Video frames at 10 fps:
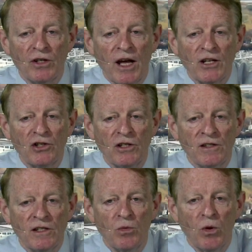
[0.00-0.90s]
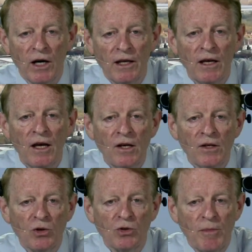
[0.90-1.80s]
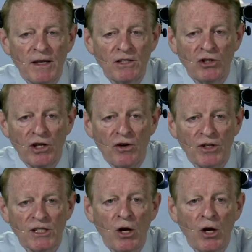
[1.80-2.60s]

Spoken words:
actually see why. So the message here is